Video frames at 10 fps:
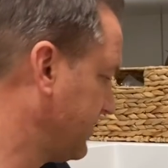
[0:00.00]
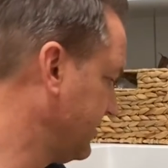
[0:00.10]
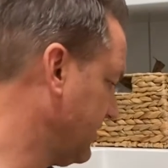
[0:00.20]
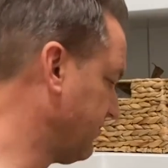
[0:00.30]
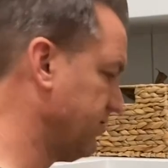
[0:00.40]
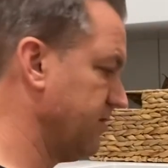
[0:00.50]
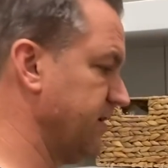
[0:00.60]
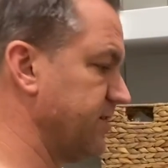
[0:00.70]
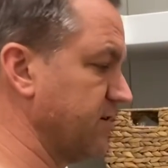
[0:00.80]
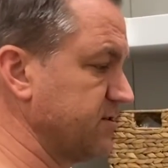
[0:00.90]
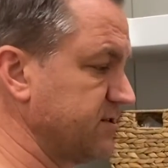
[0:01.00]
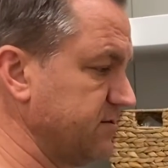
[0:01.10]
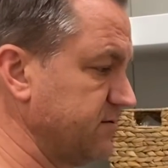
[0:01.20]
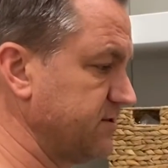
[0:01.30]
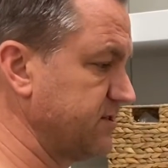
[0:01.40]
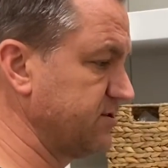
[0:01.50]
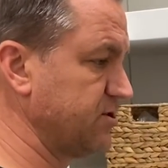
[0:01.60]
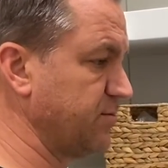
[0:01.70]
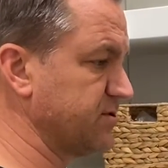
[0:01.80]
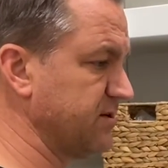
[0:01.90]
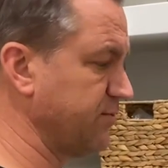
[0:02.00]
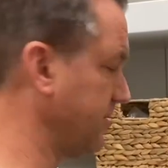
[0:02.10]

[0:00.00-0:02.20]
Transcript: these on they're super simple. You